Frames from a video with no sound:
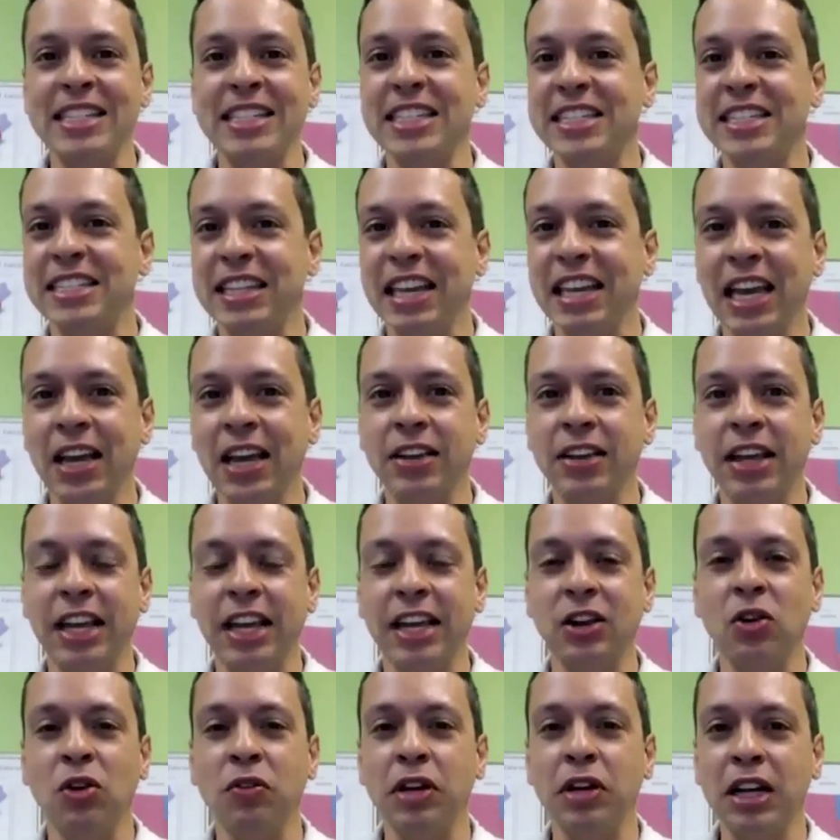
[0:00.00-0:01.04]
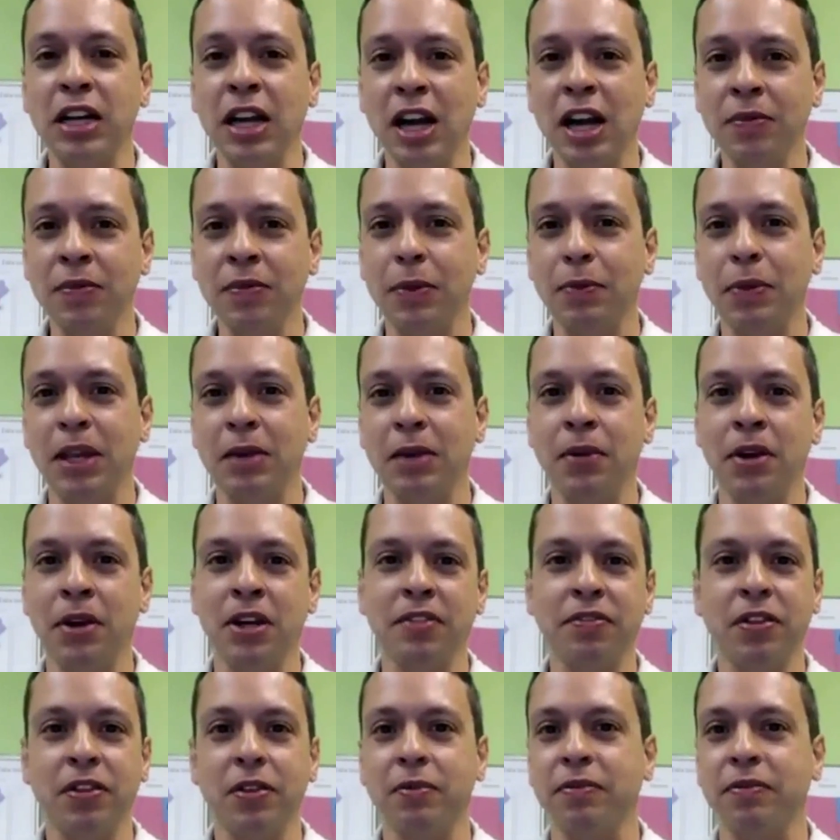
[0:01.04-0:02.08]
and the scale that can overcome the big money
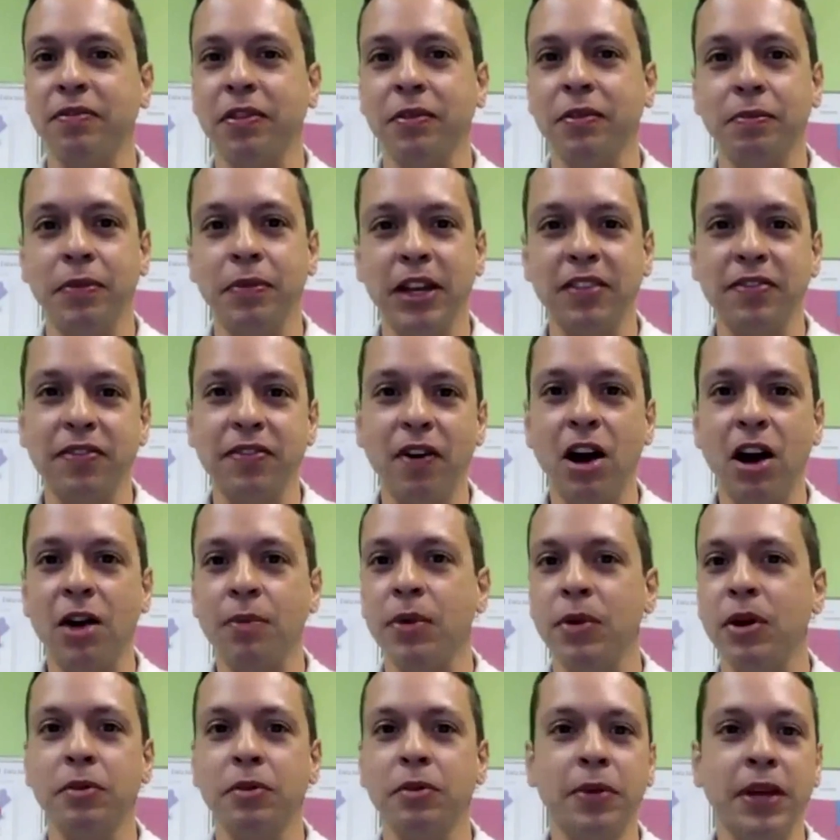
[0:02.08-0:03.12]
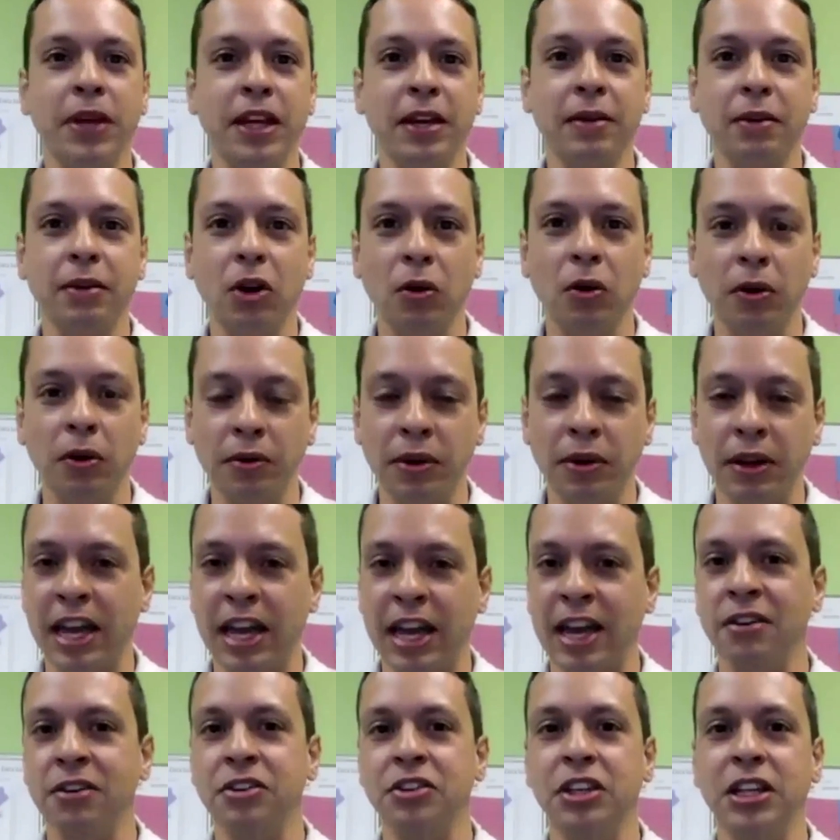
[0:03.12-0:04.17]
from big pharma or big
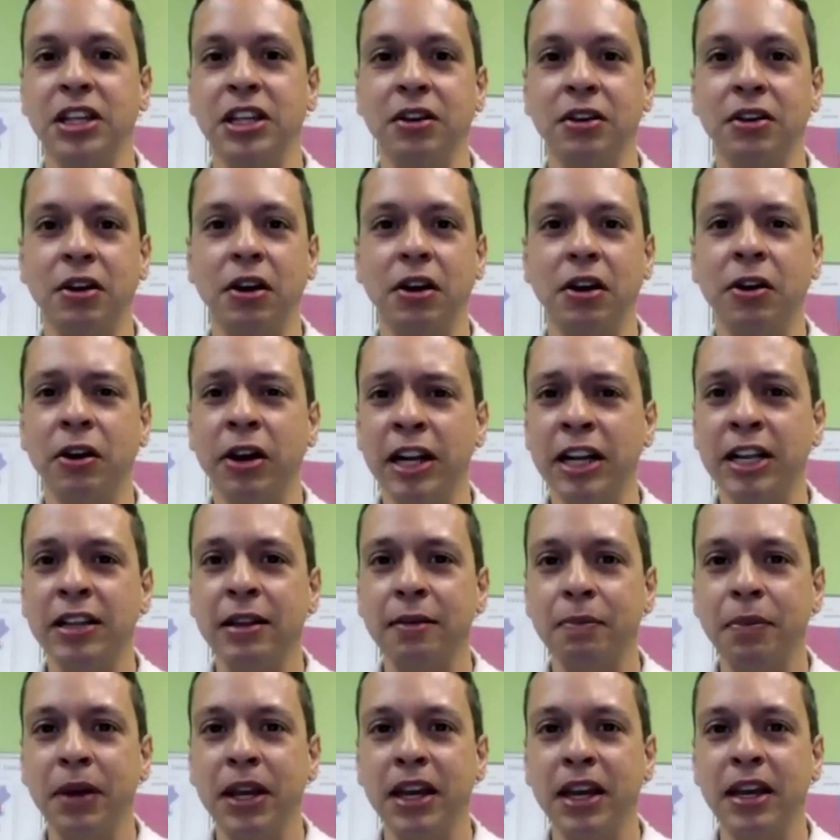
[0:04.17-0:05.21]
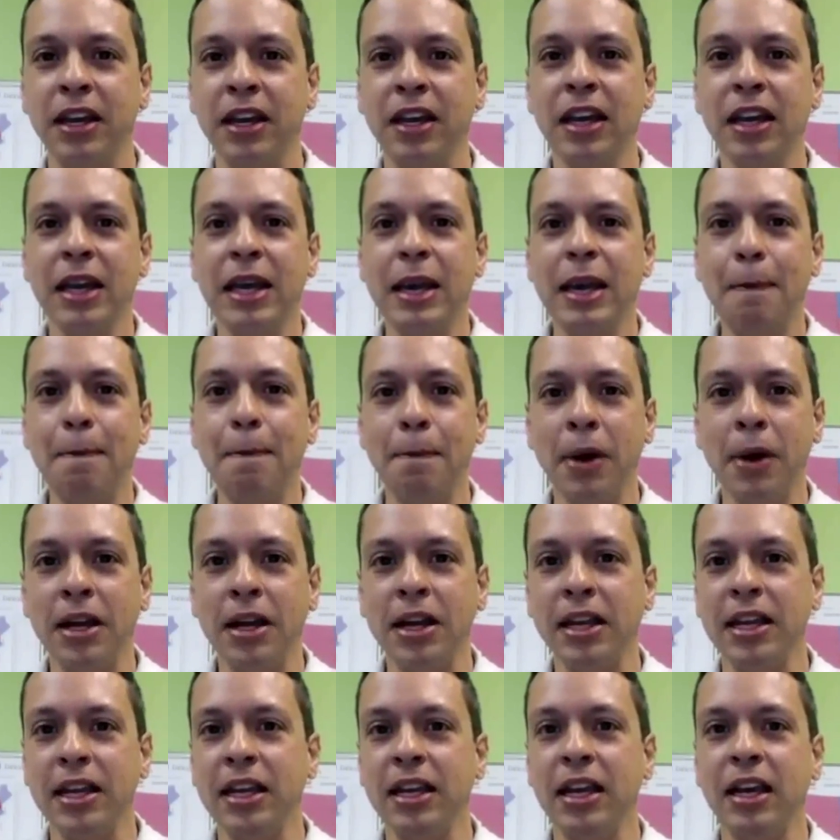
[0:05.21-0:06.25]
energy or any of the big
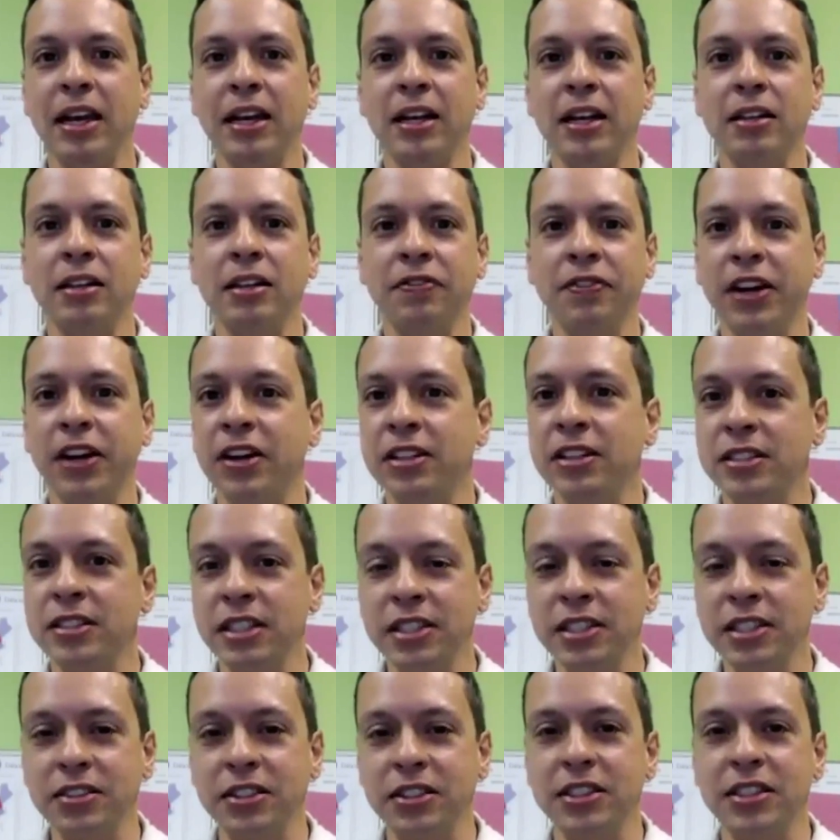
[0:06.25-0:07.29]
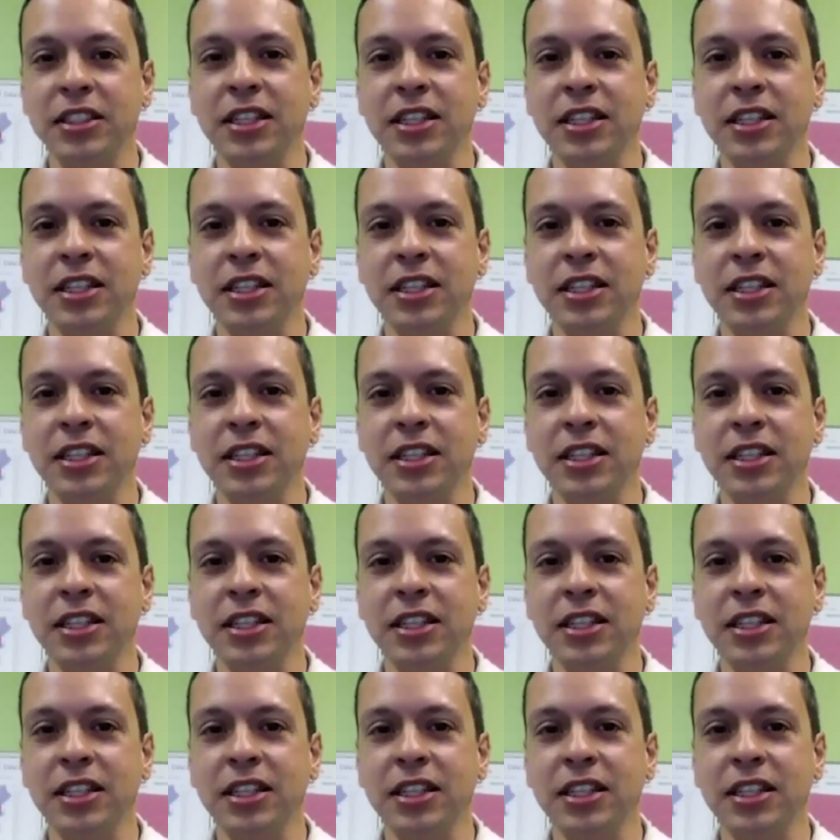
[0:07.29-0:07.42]
money nefarious interests?